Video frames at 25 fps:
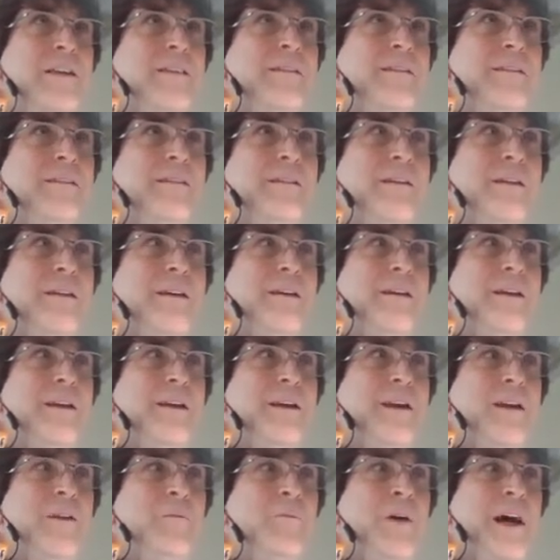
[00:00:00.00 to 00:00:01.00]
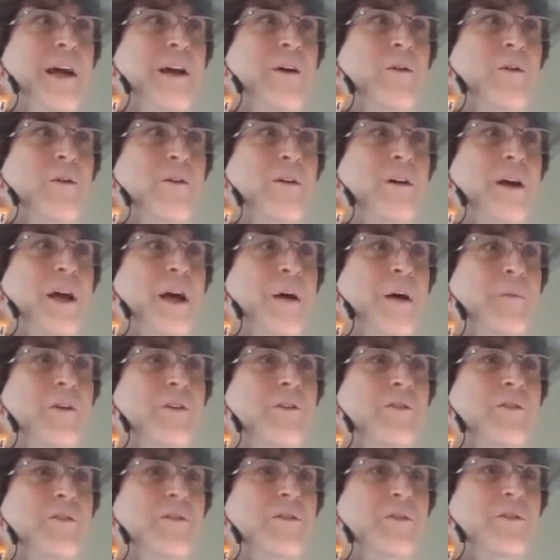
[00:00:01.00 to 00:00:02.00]
is not
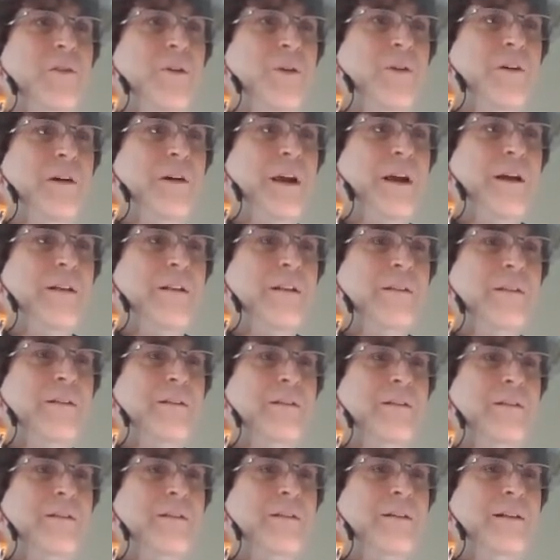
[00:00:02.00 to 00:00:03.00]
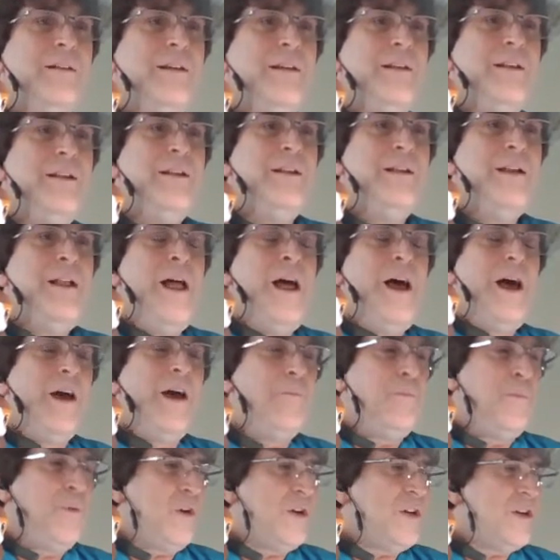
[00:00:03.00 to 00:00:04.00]
in my origami tutorial,
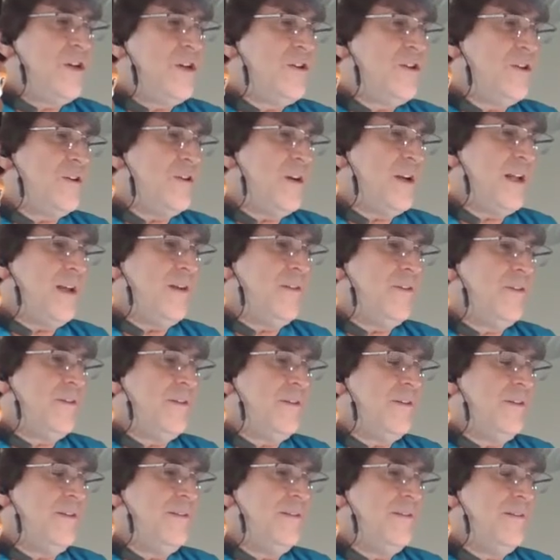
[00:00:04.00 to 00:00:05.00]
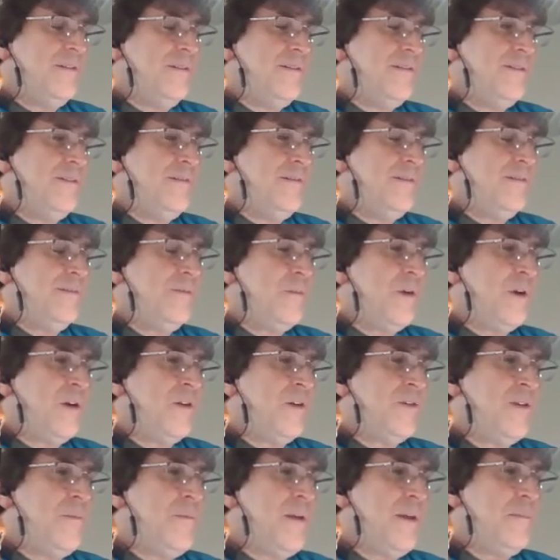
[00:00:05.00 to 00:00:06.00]
I'm pretty sure it is
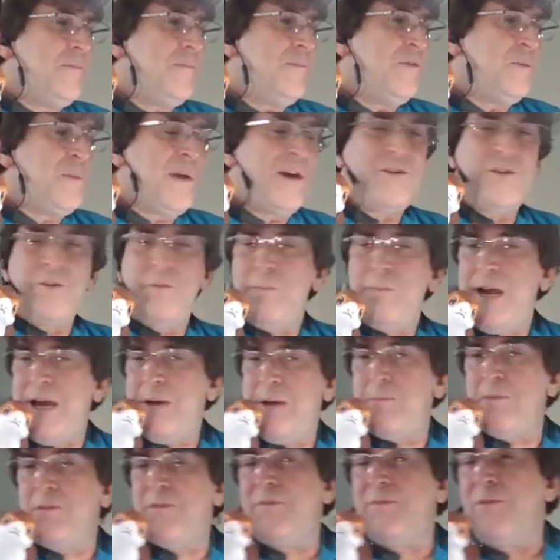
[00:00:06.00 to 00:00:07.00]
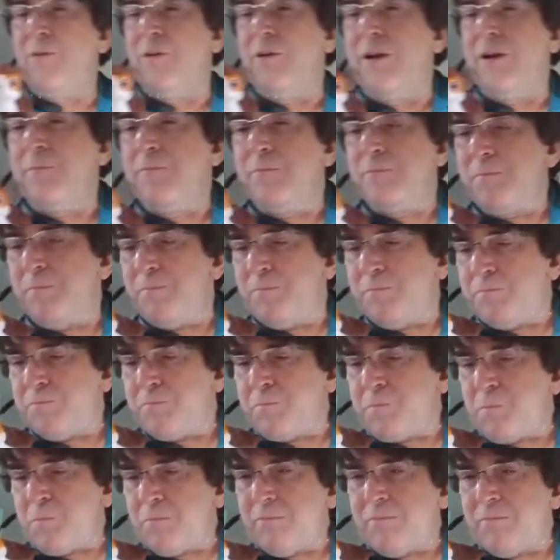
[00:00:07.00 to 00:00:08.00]
because I made special
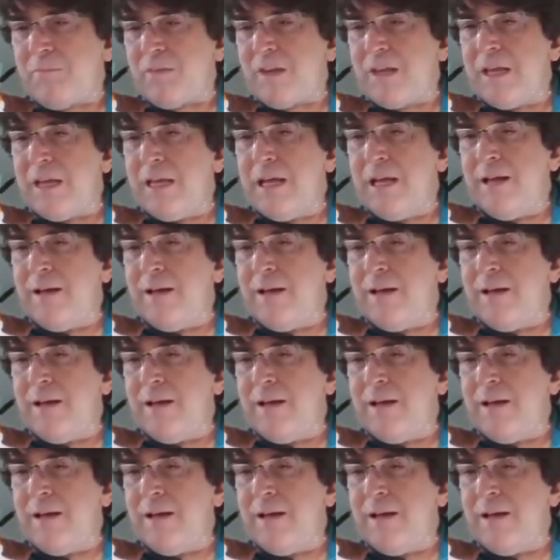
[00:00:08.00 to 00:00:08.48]
paper for it.